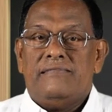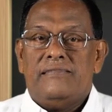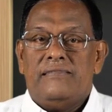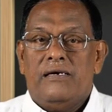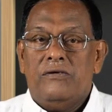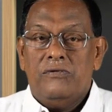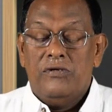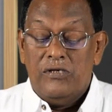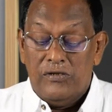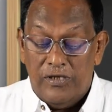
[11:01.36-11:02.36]
Now,
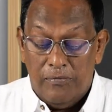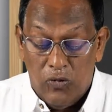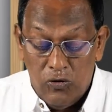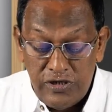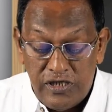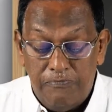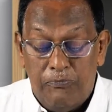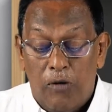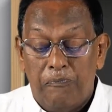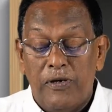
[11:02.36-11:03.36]
the most
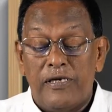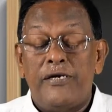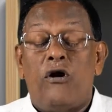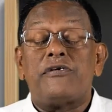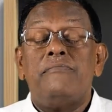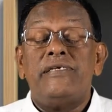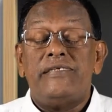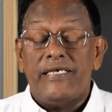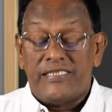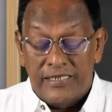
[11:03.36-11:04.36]
popular
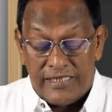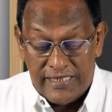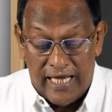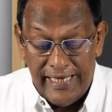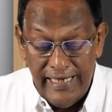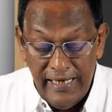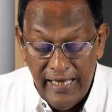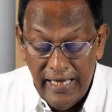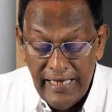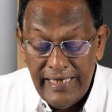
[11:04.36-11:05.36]
documentation style
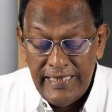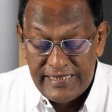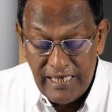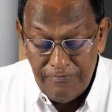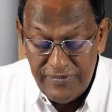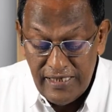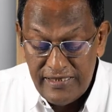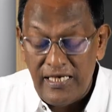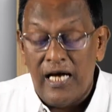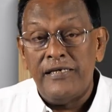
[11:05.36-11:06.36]
in
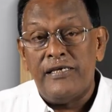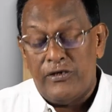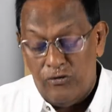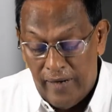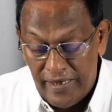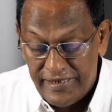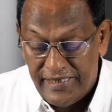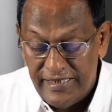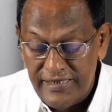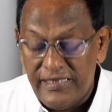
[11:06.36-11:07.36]
subjects under
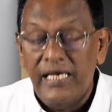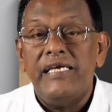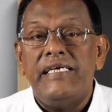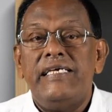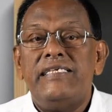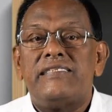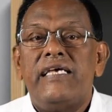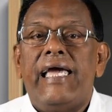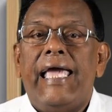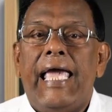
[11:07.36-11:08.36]
humanities is
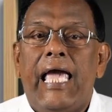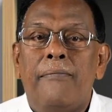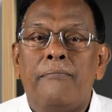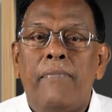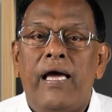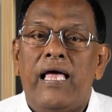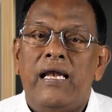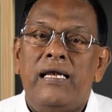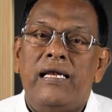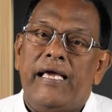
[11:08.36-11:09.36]

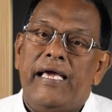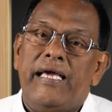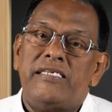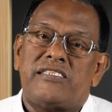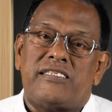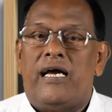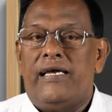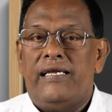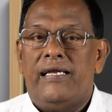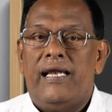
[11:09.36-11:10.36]
MLA
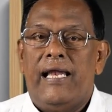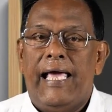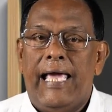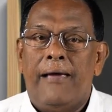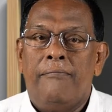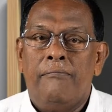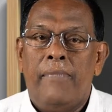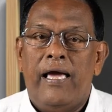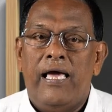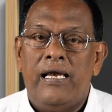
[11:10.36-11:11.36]
style.
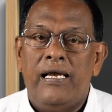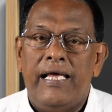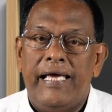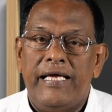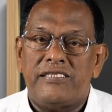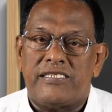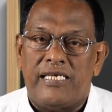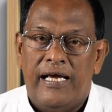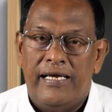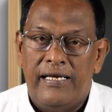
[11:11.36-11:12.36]
MLA
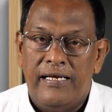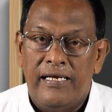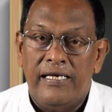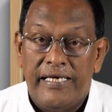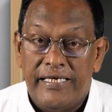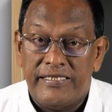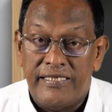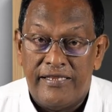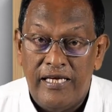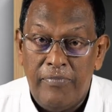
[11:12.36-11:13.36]
style. It is
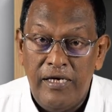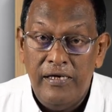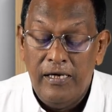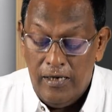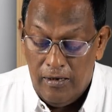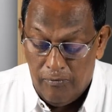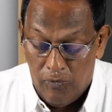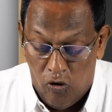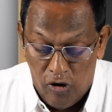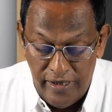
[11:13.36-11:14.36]
nothing but
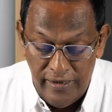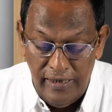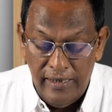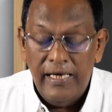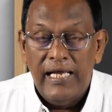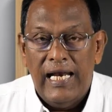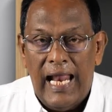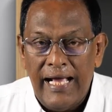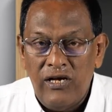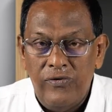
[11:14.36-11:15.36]
Modern
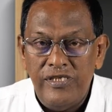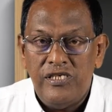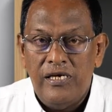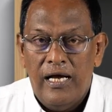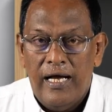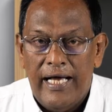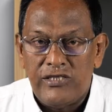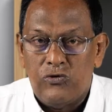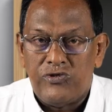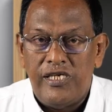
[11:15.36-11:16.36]
Language
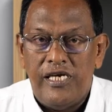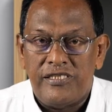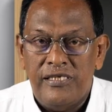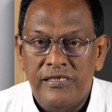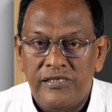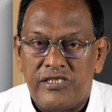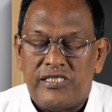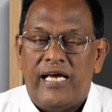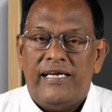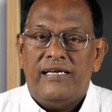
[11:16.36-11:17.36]
Association style.